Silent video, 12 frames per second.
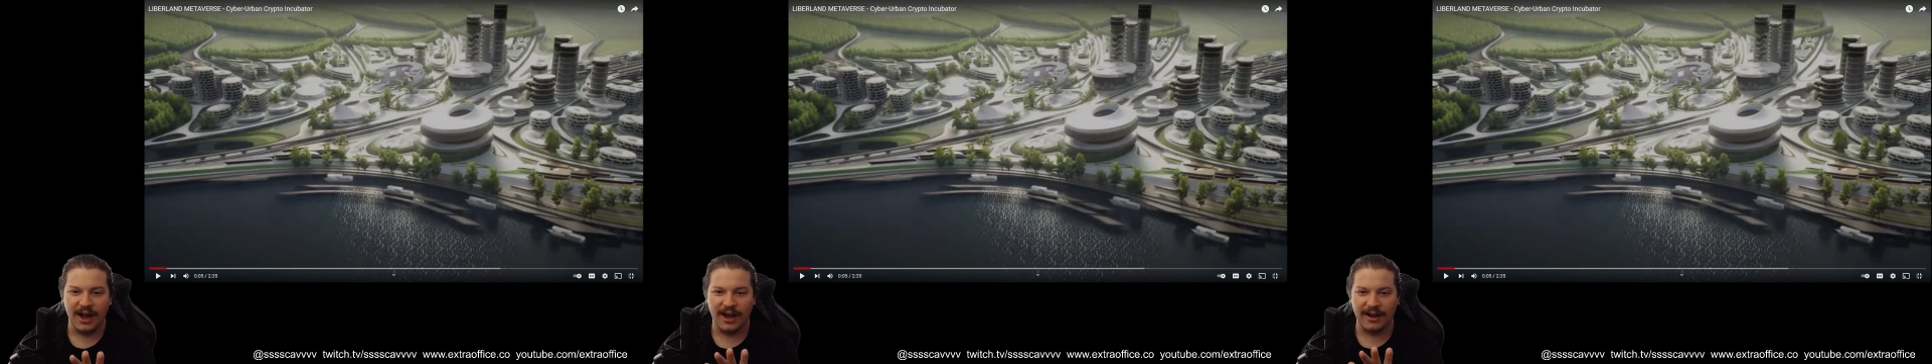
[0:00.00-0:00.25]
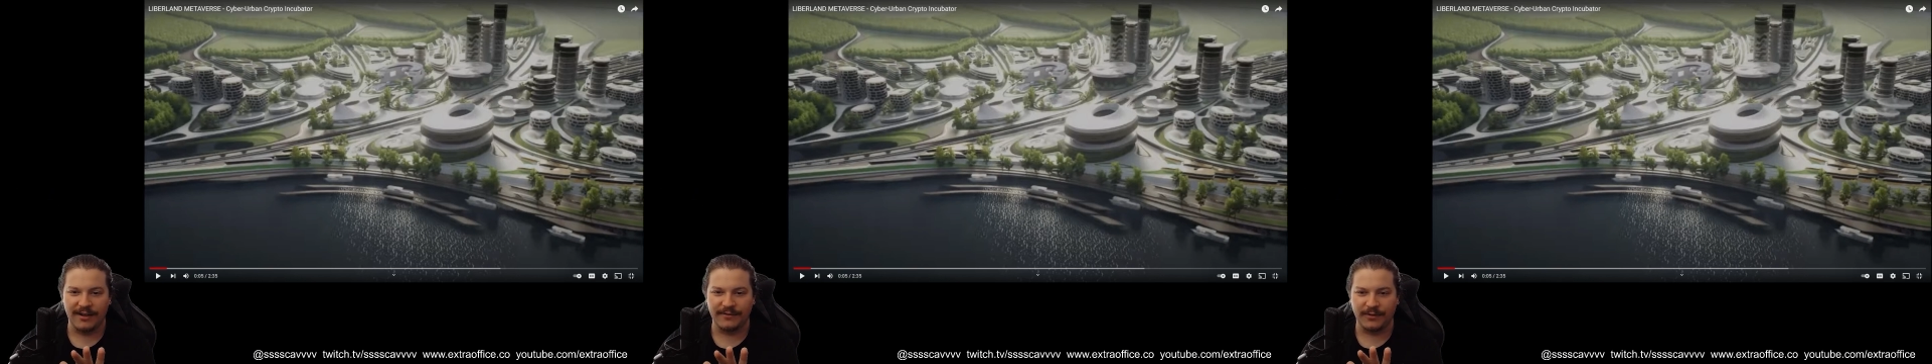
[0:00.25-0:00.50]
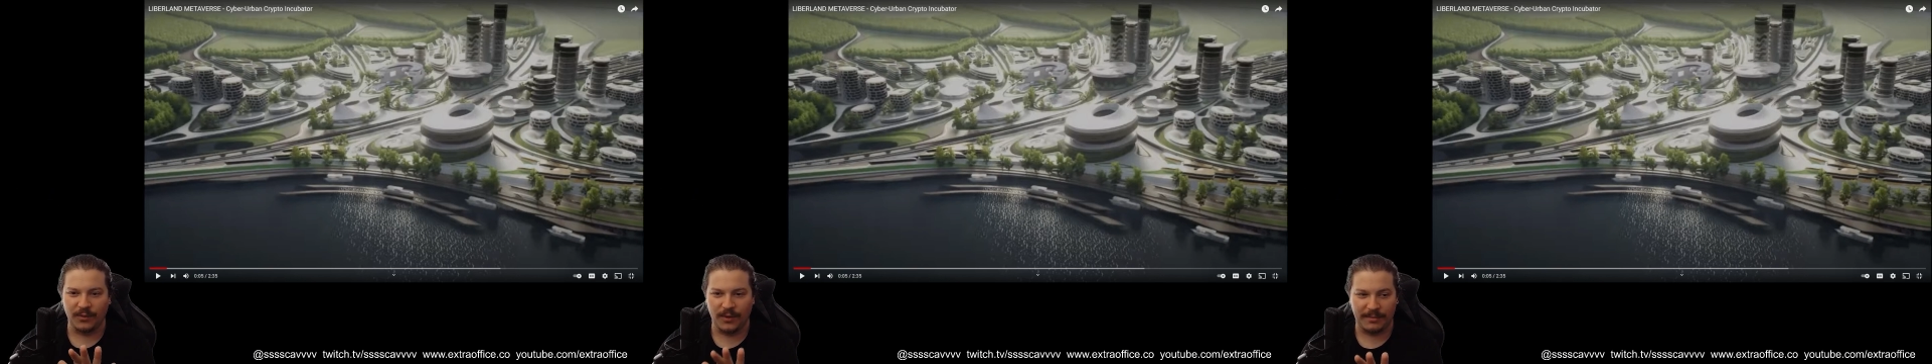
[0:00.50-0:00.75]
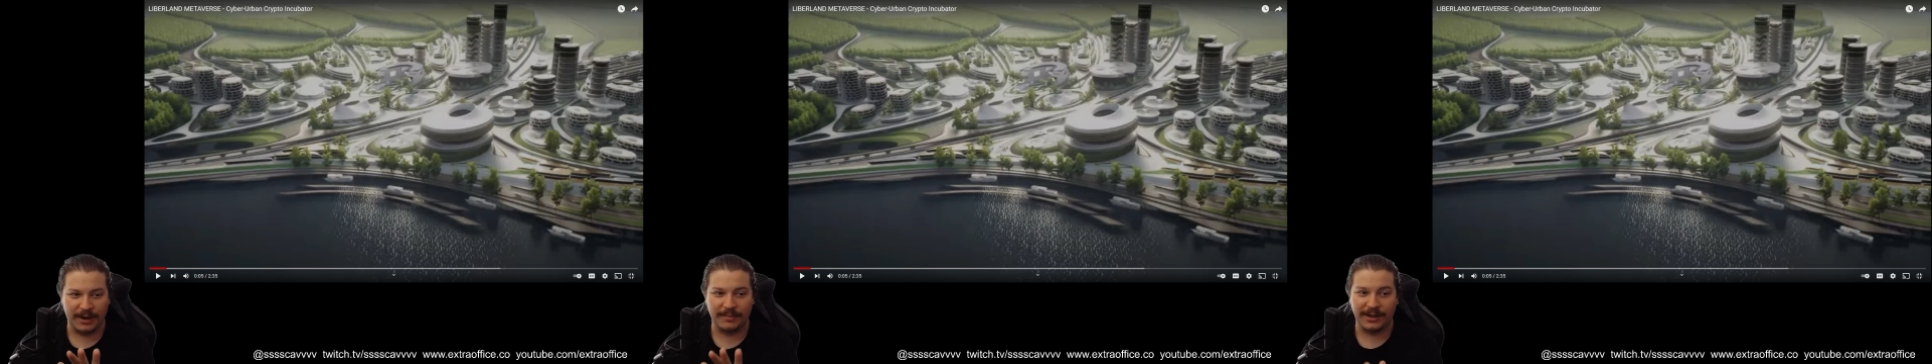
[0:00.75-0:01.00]
of
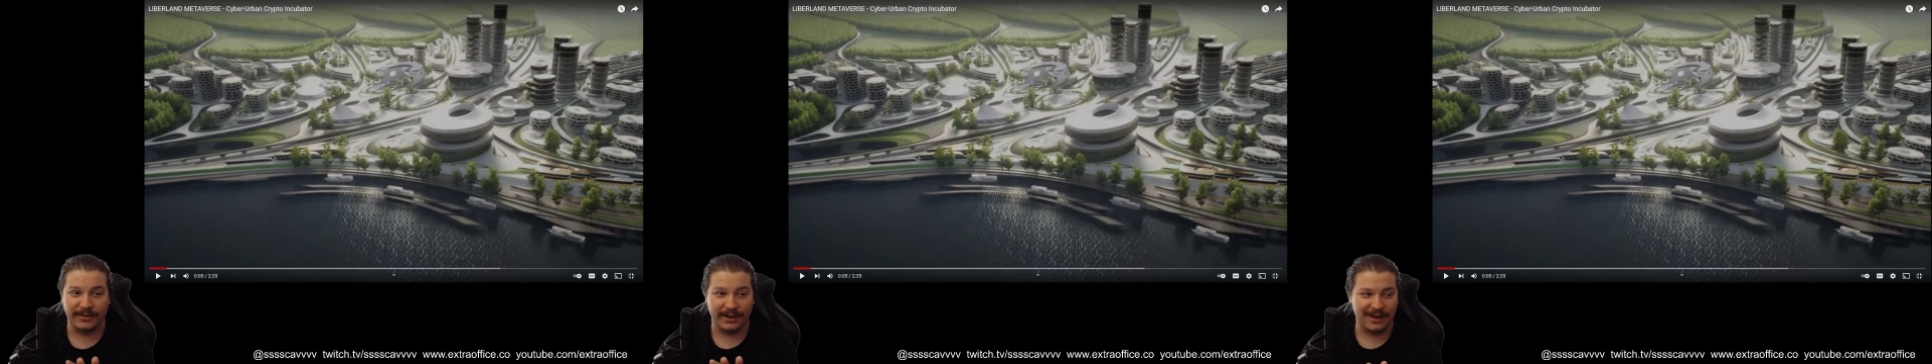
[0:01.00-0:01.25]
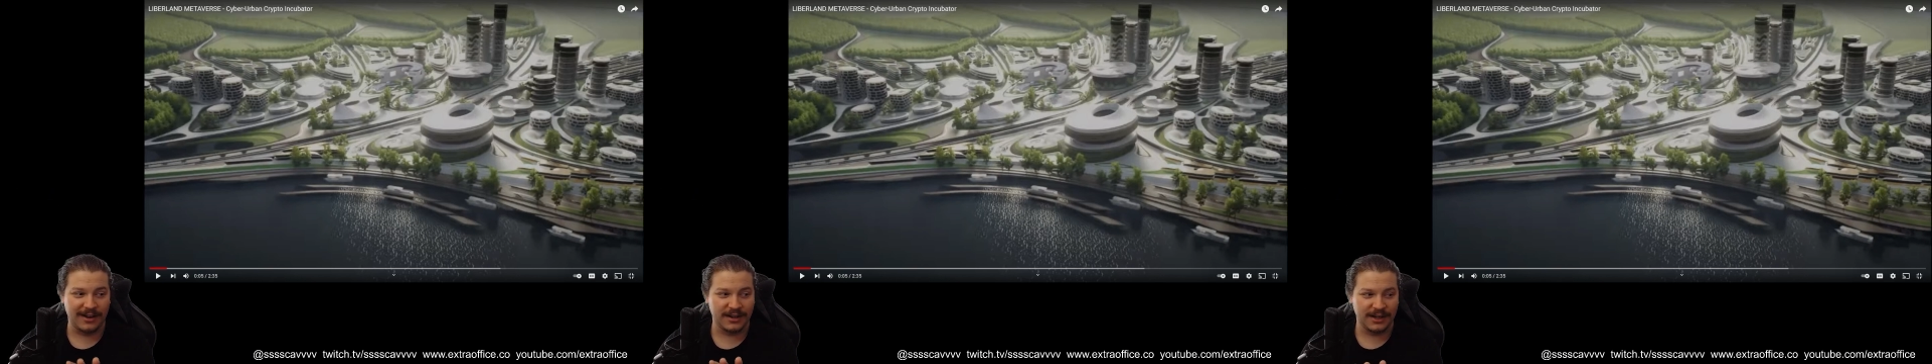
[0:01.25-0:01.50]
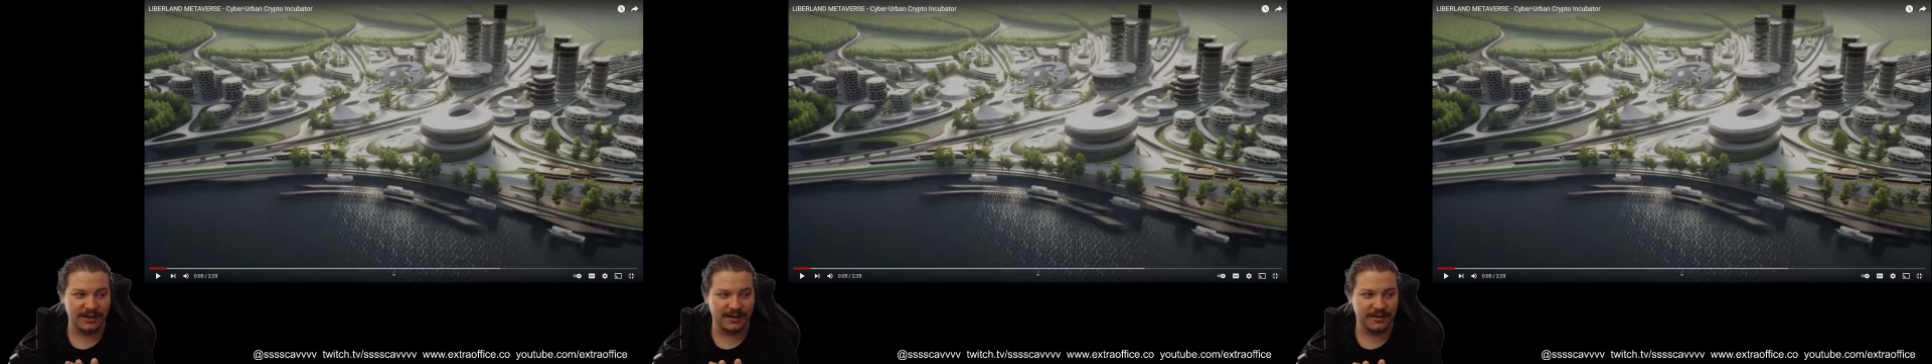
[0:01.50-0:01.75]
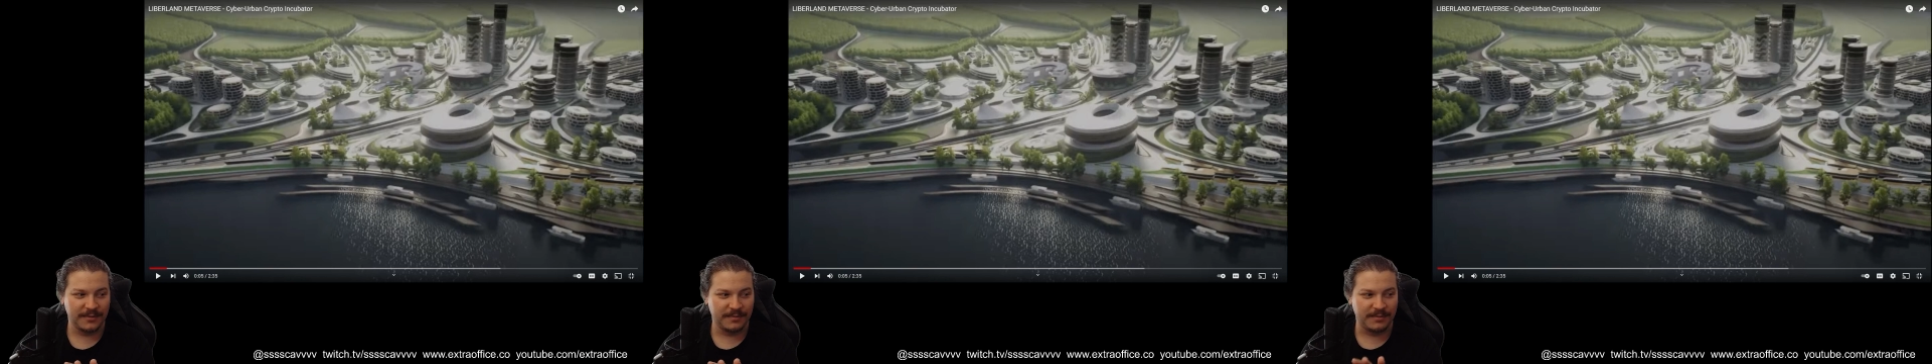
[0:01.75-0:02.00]
what might be going on
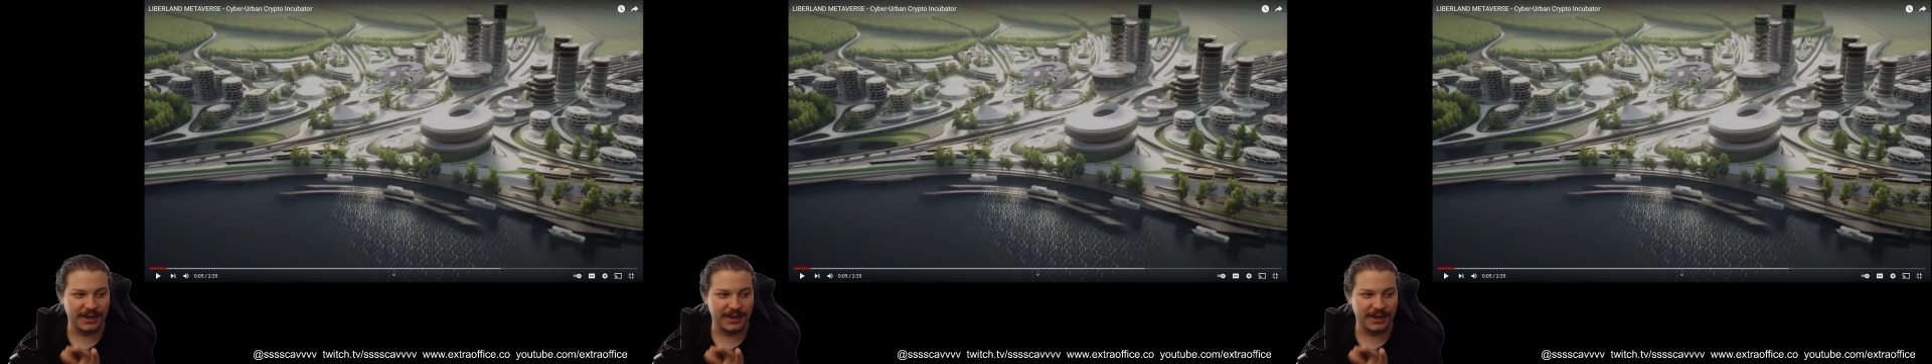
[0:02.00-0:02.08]
here